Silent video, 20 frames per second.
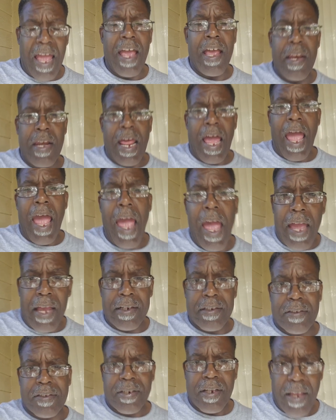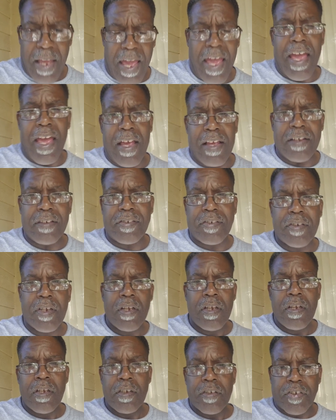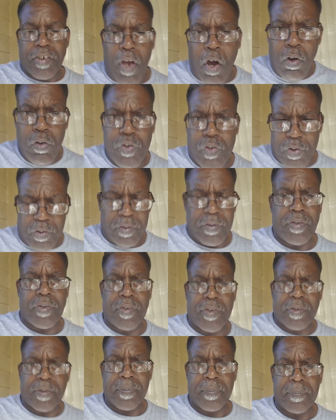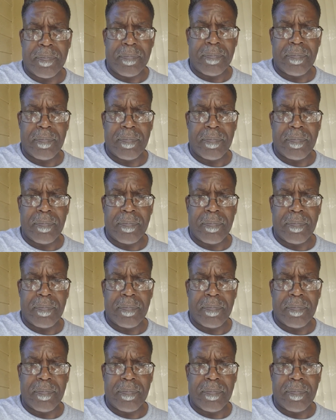and act as soldiers.